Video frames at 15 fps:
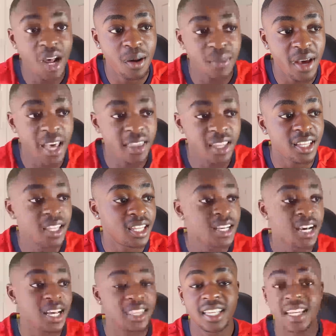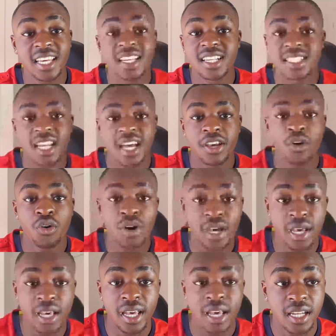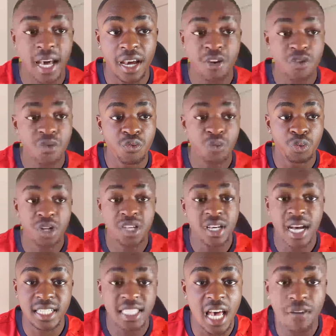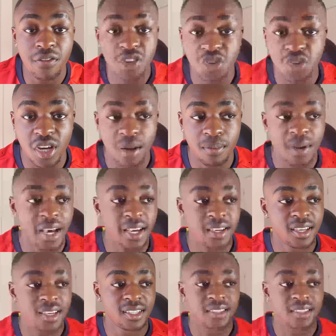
I'm like, and then the leader's like, wait, like, what do you guys have on you? I'm like,